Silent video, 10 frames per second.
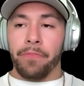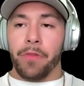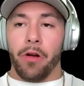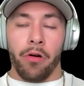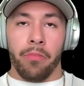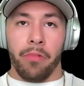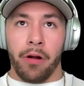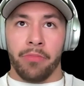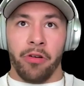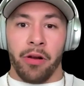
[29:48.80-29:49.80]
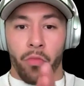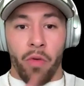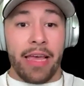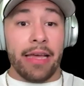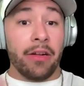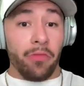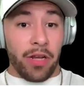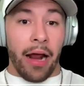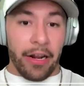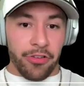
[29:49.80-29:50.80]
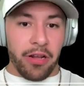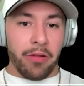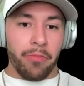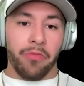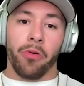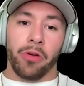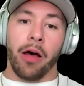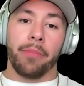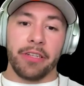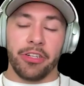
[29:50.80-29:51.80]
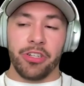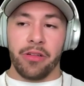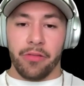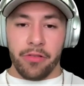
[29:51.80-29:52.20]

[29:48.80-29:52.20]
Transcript: or I'm sorry, weigh in and rehydrate before competition,